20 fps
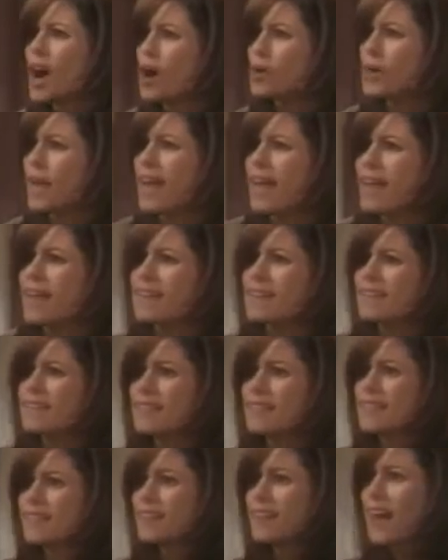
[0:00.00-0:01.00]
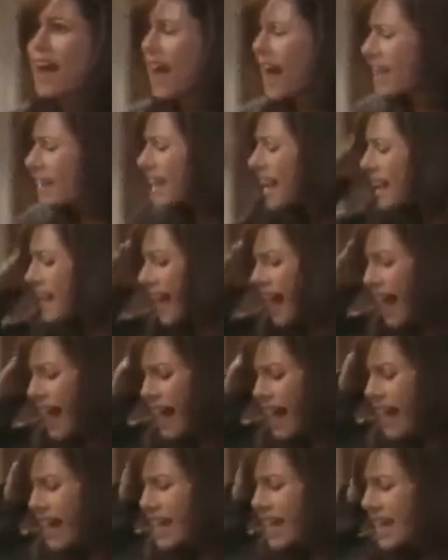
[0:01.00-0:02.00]
okay? I, I,
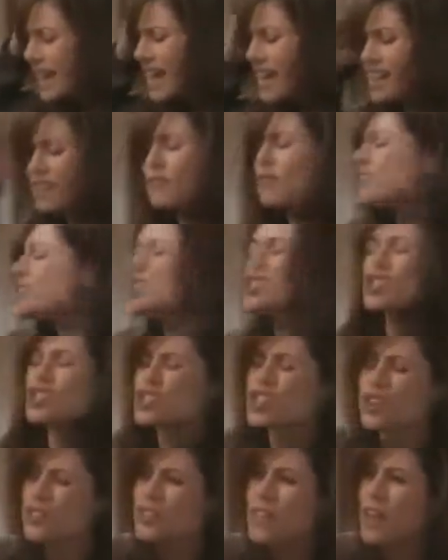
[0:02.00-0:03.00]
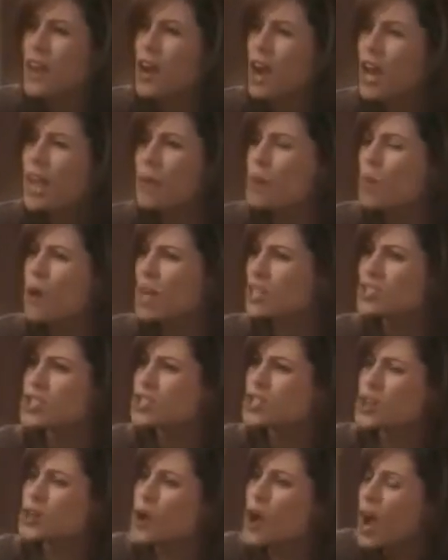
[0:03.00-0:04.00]
I, and I even stood there and
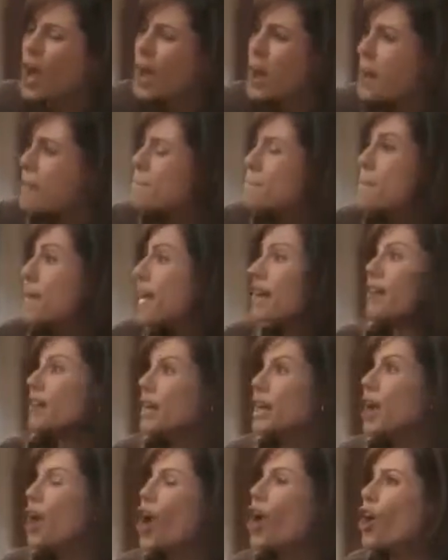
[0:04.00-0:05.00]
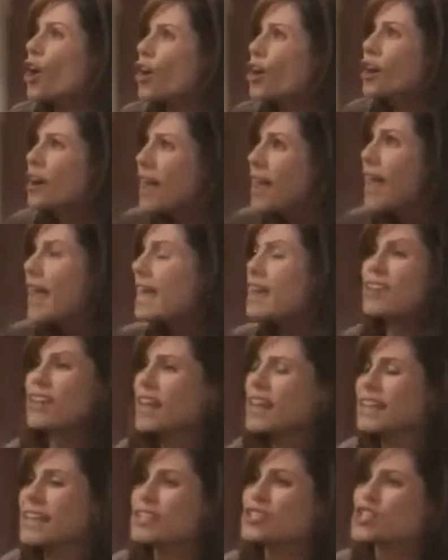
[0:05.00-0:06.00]
watched you marry her in,
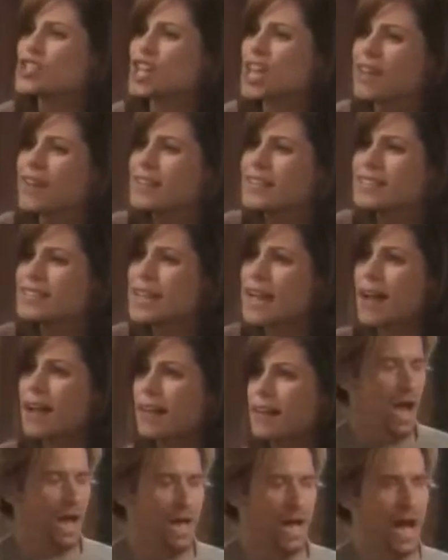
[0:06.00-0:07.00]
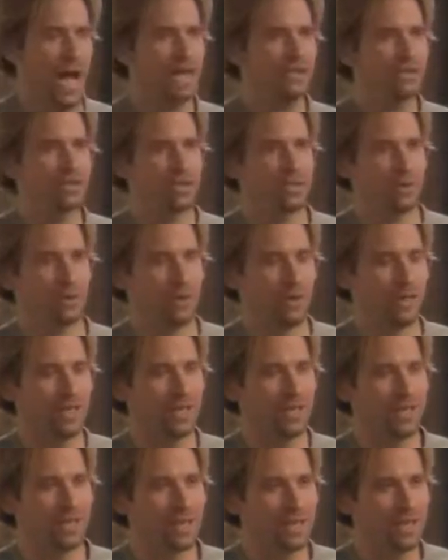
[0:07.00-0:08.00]
in a jail cell. I had to.
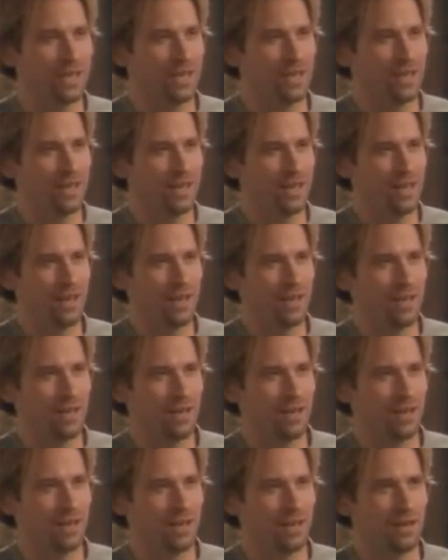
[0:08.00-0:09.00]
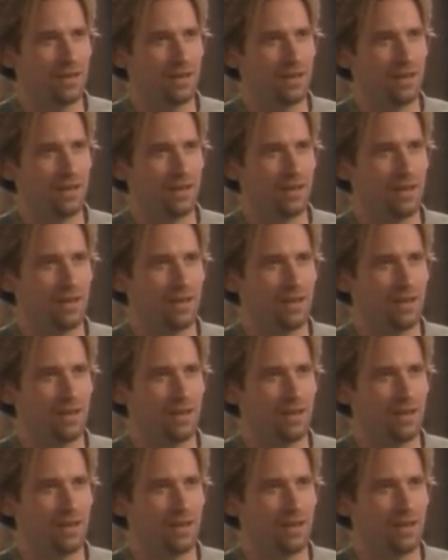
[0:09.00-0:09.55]
It... You know, I don't want to hear it, okay? I bought